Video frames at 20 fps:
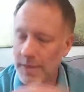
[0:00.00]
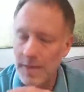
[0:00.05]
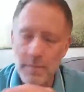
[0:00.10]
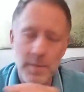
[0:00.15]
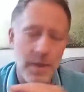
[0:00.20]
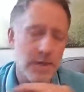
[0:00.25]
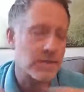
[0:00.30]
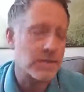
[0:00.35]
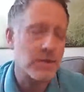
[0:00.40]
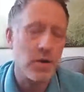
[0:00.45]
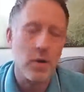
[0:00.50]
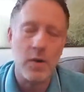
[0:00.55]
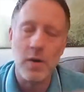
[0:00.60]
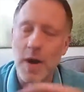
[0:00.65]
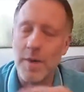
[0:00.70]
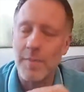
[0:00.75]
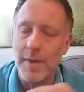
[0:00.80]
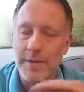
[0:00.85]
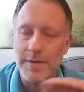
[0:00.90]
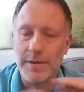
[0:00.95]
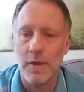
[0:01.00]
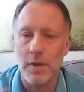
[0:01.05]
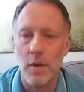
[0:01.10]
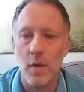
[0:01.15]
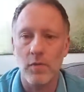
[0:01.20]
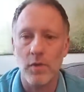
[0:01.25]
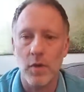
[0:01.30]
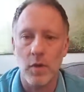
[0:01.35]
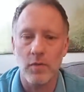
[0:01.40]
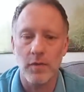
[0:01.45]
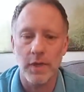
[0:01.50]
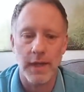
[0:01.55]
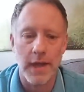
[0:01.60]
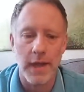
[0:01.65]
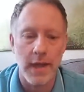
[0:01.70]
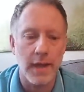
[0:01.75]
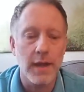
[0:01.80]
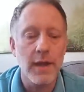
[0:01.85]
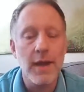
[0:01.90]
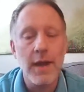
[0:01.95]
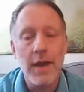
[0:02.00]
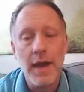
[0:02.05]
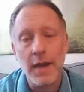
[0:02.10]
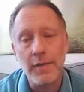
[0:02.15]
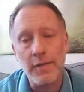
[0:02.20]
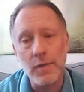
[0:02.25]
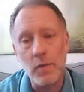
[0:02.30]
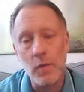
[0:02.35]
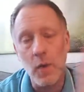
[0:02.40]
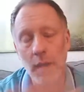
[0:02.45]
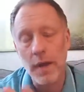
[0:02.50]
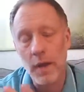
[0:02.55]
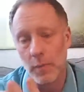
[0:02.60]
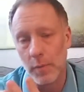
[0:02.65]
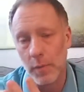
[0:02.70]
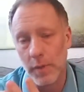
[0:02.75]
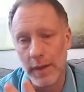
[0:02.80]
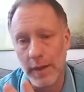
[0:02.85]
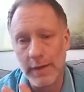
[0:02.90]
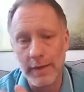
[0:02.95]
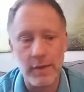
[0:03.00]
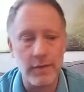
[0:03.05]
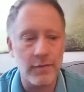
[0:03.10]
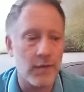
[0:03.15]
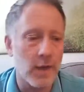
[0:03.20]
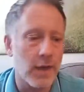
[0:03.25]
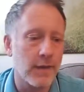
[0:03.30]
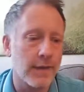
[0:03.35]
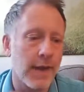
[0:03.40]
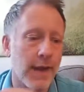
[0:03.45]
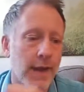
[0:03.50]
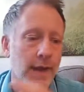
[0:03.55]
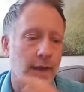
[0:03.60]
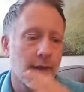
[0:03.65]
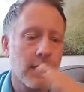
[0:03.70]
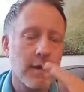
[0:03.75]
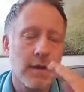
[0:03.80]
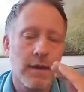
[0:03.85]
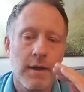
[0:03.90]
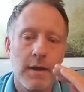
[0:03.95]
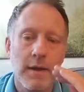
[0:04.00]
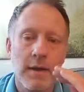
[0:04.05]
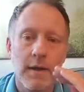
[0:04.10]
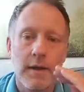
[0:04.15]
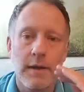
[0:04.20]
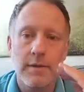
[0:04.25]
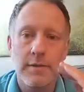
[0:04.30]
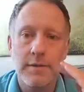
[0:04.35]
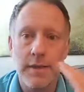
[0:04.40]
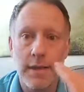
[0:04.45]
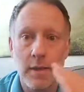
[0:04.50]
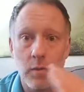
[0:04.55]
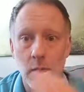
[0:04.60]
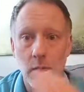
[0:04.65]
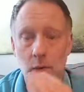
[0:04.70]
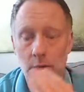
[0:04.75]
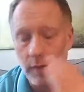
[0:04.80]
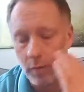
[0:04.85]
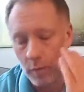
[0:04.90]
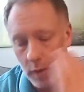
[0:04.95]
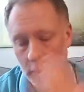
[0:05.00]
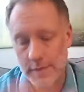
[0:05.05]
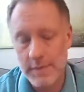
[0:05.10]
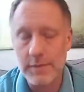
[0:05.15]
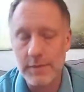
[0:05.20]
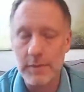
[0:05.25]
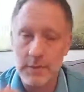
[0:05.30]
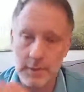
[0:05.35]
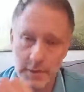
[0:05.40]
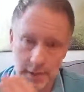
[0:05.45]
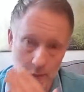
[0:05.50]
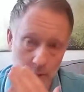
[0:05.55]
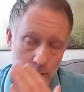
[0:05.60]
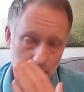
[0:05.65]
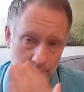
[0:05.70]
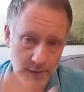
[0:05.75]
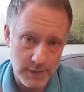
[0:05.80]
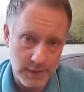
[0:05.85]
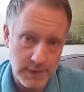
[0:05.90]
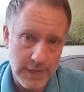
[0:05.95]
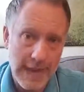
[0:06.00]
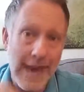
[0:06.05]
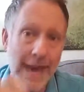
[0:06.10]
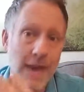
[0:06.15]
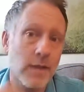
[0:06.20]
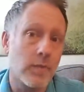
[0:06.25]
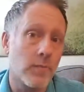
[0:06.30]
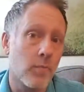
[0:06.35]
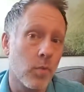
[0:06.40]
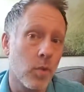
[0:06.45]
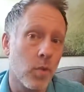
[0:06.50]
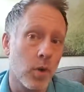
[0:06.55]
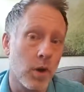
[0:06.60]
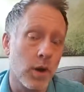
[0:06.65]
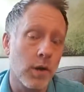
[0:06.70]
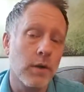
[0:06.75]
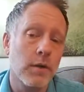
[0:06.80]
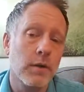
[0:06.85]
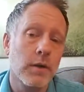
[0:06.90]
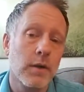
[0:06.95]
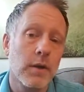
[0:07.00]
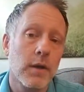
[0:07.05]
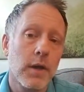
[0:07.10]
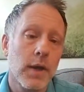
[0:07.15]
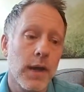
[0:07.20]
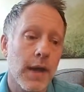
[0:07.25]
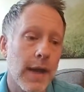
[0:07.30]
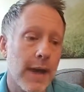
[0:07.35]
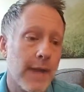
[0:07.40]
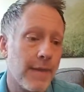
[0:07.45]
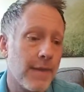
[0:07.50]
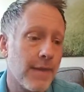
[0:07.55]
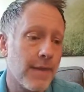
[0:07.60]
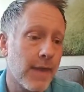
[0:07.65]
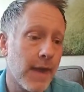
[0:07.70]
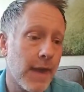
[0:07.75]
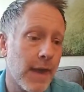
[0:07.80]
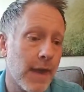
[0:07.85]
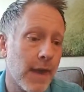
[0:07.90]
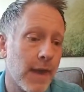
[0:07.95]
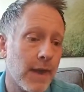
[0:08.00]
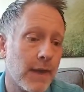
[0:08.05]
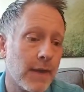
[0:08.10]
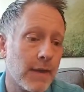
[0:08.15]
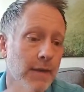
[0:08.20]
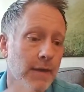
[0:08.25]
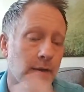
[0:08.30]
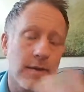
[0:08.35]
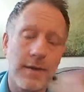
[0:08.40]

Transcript: But it's so common, I see it over and over again. If you want help with identifying that, seeing what's, if it's that and more, and then